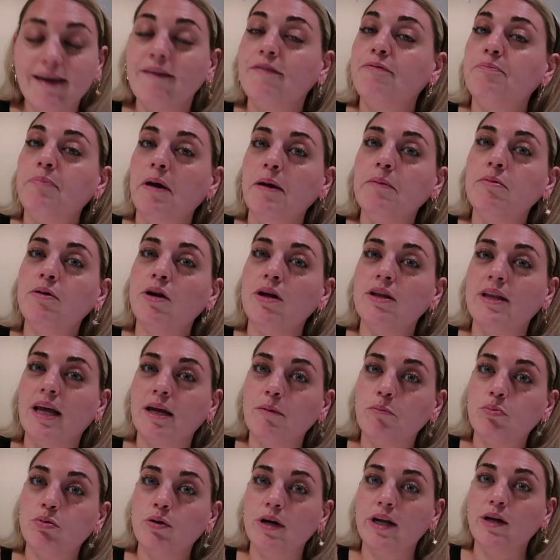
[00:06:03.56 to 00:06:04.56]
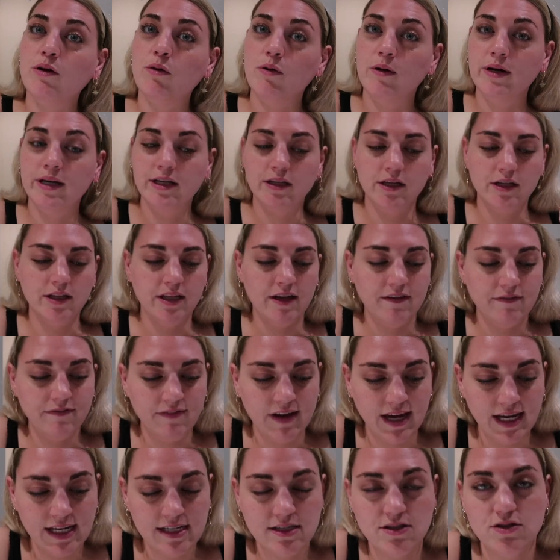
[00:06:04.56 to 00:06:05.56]
if people don't like putting oil on their
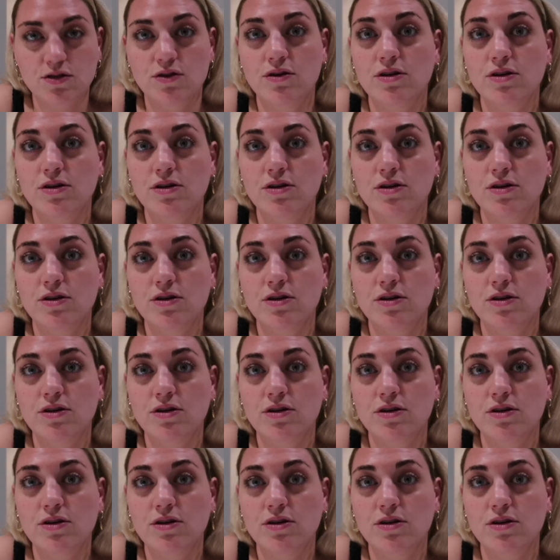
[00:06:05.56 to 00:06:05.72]
face,